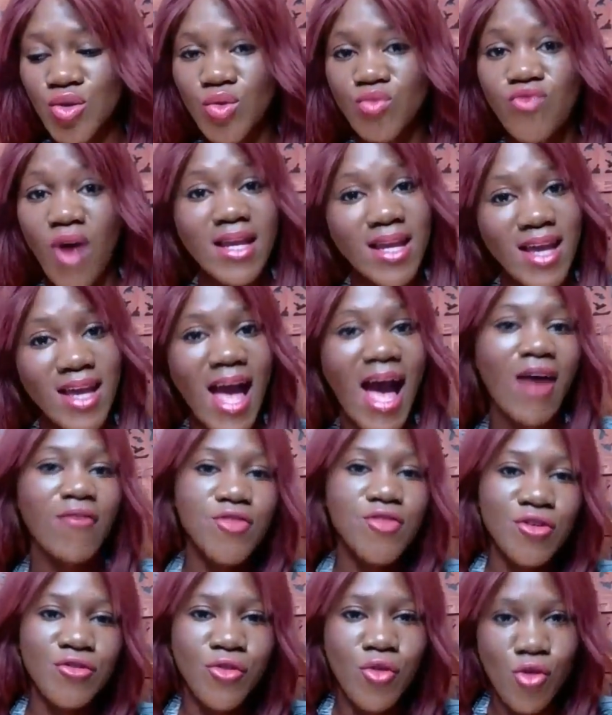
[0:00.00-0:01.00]
writing
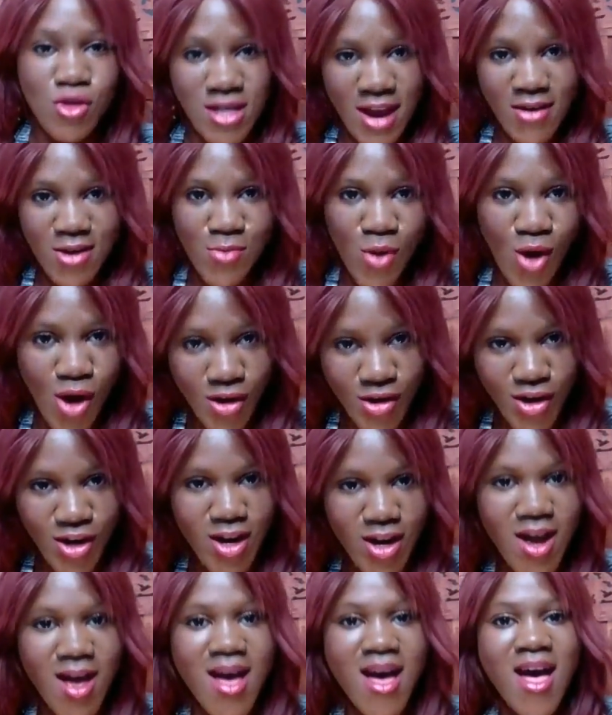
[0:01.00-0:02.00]
after, of course, Harry
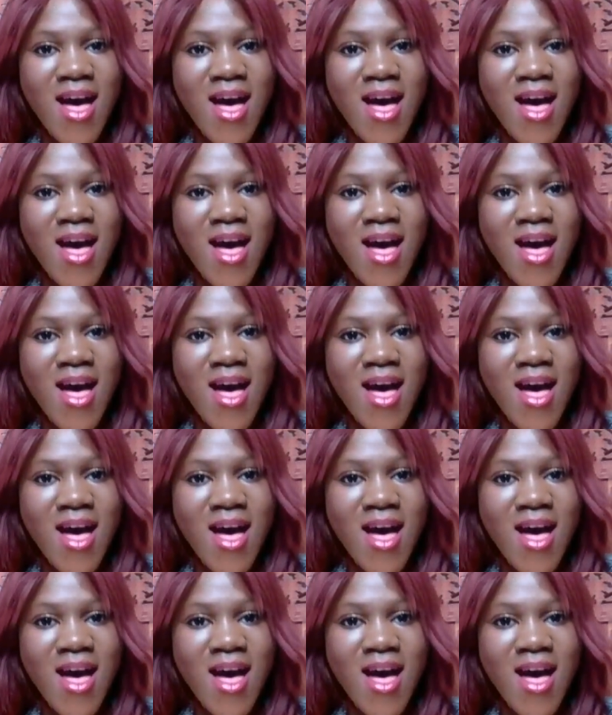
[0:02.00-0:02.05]
Potter.